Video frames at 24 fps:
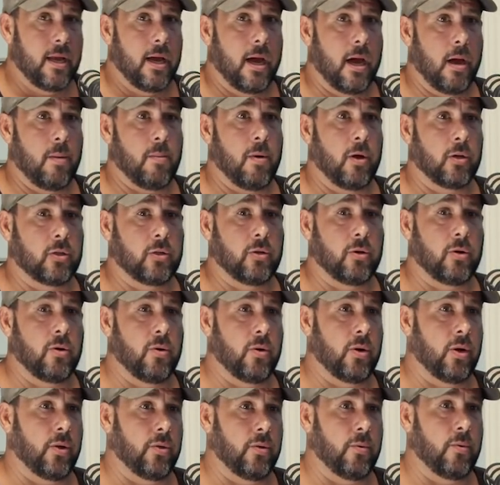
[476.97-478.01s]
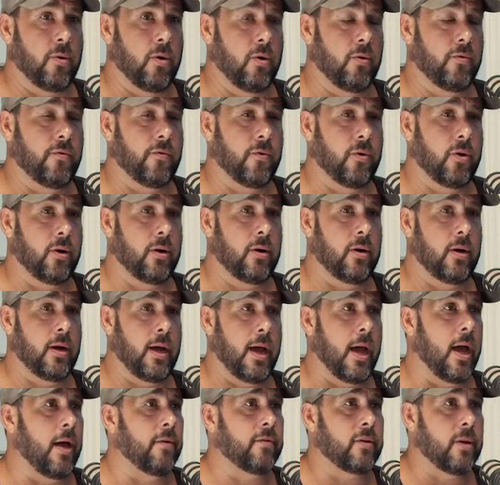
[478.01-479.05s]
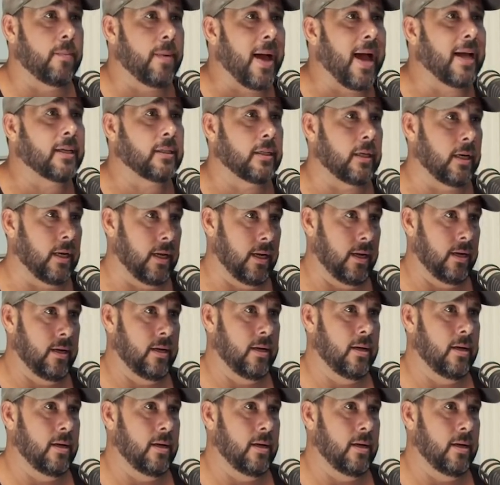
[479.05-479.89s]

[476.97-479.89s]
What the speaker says: I'm also going on the road for half capacity.